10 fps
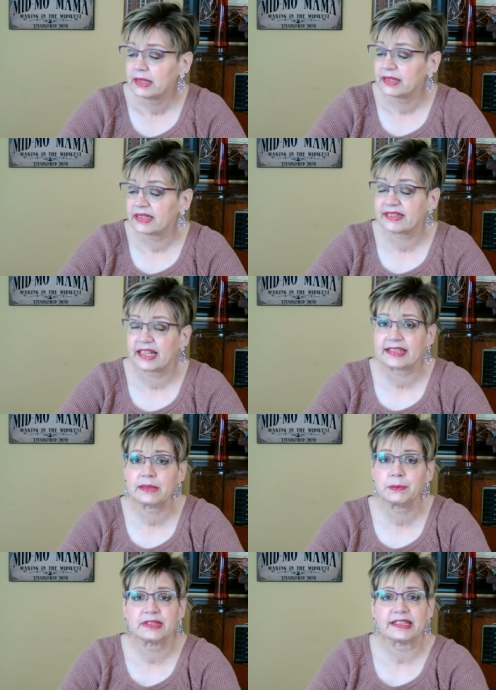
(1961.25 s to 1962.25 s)
The
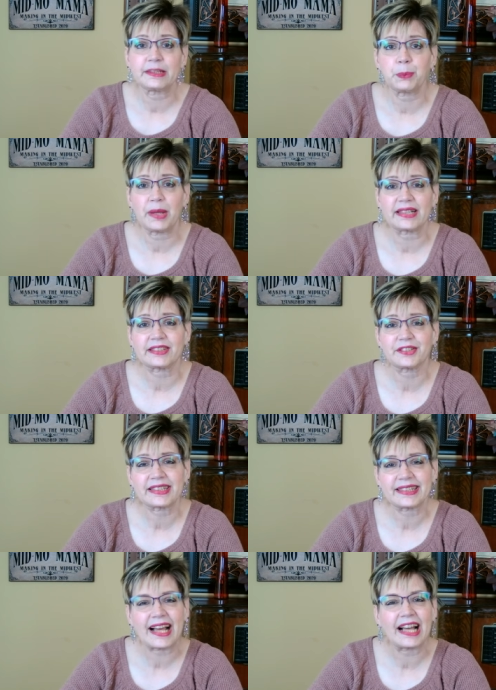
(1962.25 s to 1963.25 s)
second knit pattern
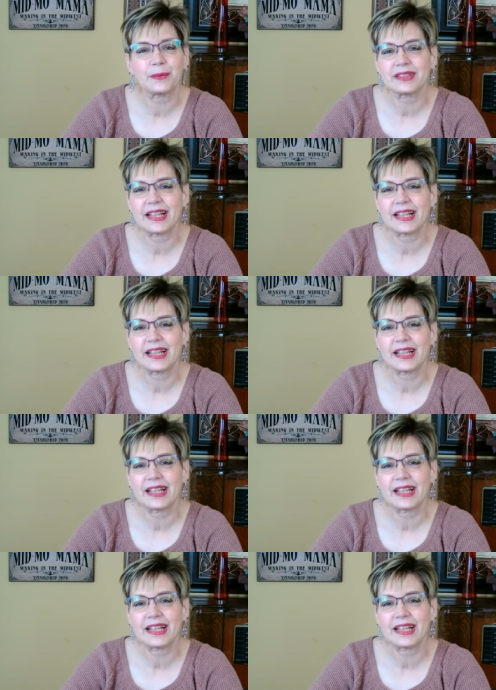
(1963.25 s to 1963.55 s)
that I would